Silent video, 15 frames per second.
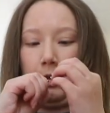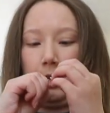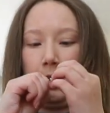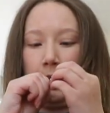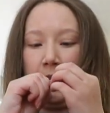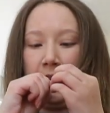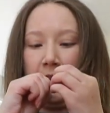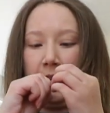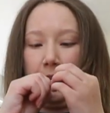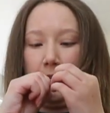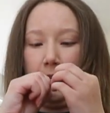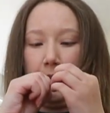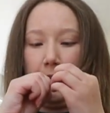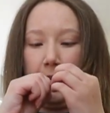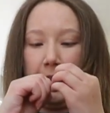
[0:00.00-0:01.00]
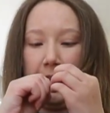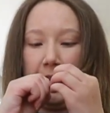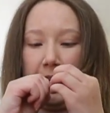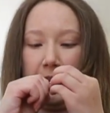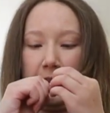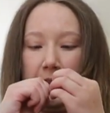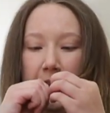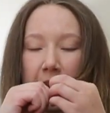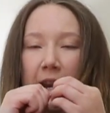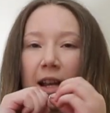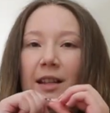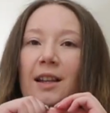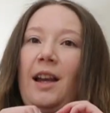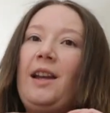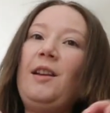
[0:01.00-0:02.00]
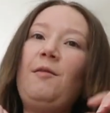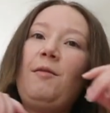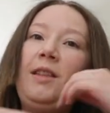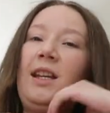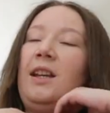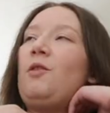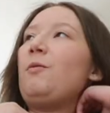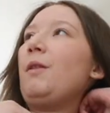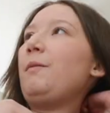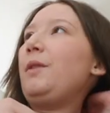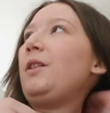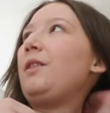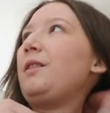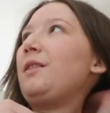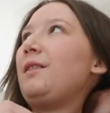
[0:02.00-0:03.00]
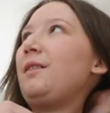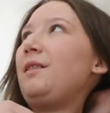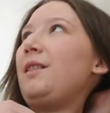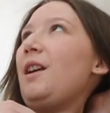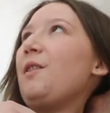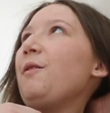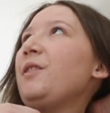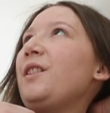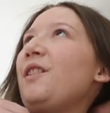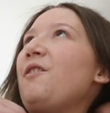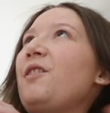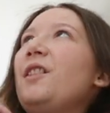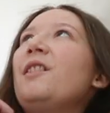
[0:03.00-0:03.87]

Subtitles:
And then I get dead excited when they come on because they're the ones I know the